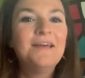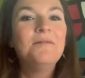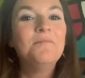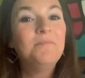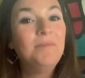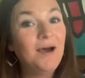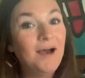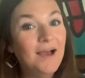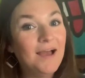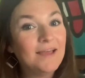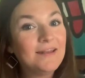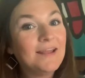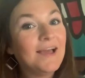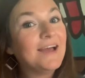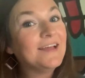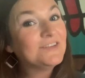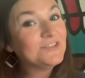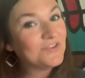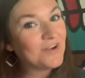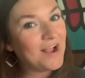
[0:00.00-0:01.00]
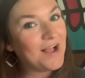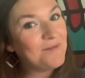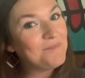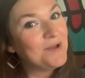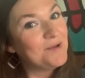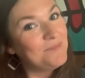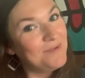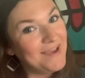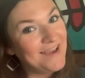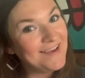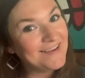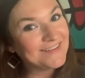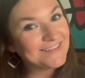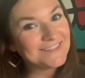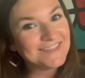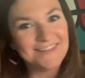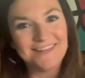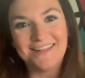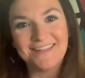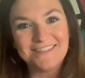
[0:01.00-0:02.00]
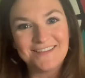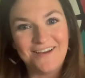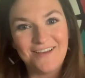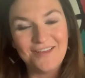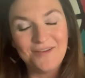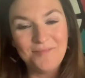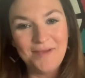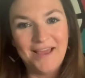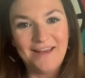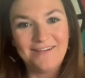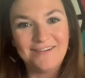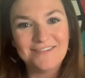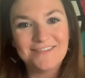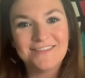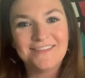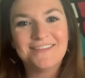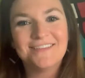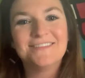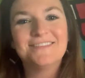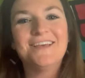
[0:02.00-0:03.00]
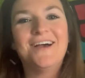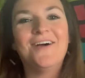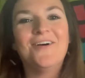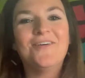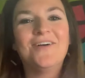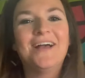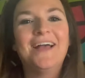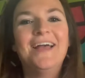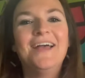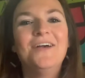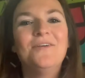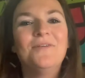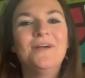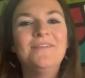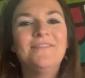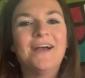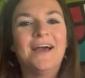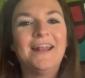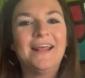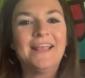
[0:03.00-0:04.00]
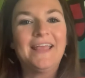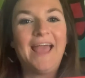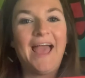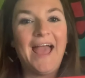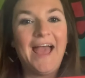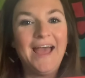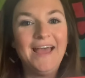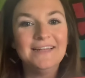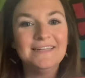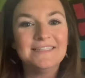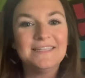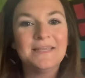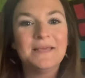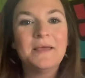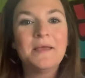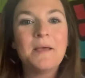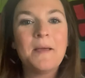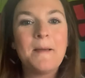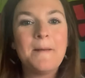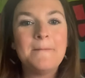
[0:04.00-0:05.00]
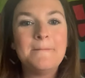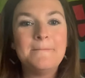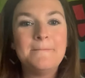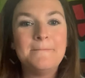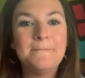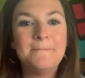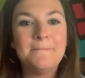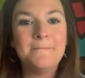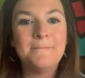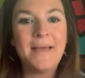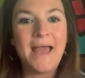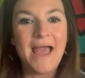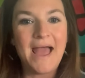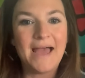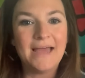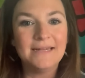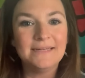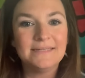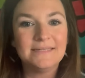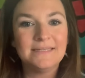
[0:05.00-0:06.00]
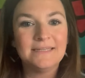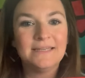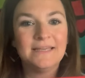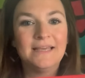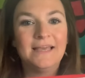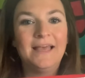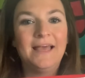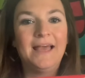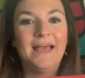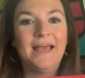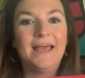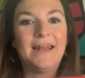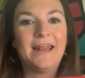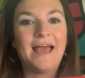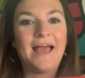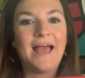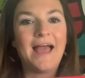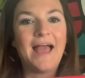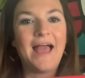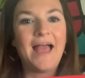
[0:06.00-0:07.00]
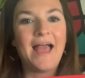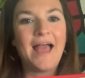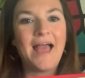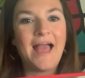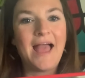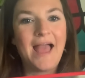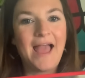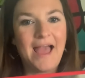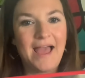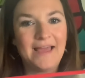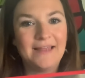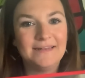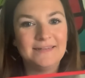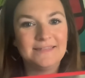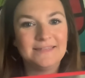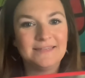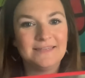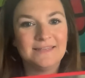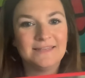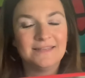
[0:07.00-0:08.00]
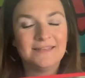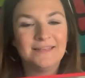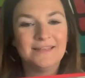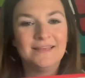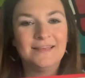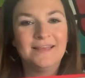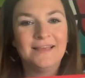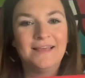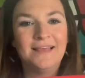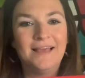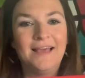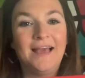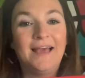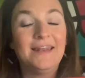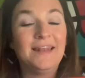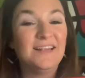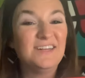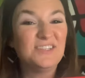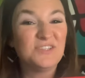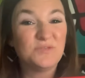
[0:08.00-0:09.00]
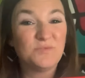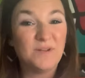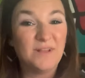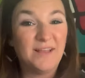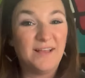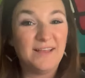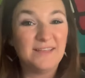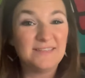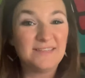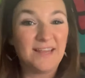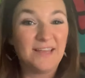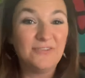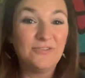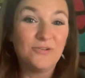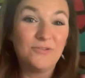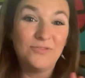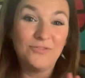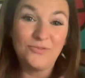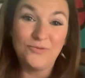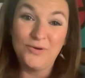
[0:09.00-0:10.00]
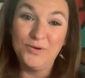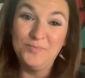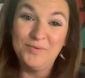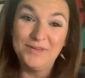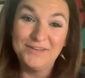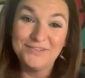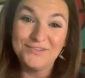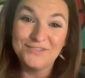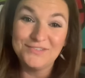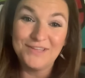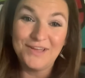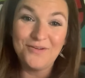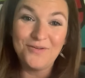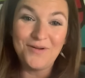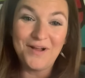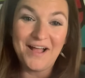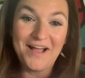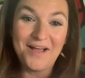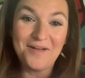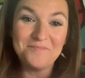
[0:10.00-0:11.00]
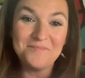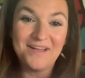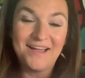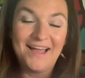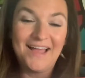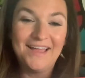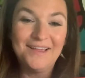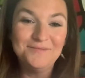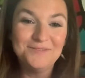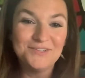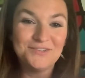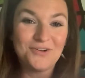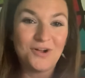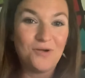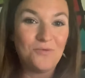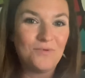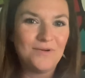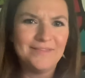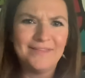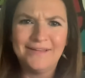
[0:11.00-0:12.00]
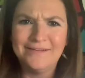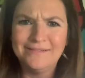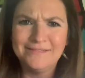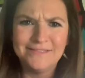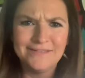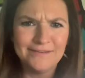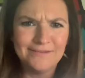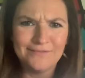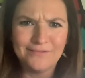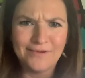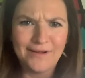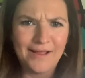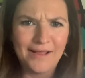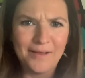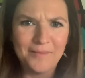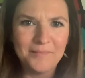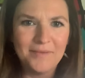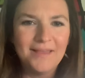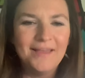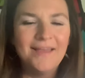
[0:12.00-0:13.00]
but I try my best, and that's all that matters. So, we've got a cat, mat, and a hat. And I just realized I drew 3 pictures that rhyme. I aimed to draw one that didn't rhyme.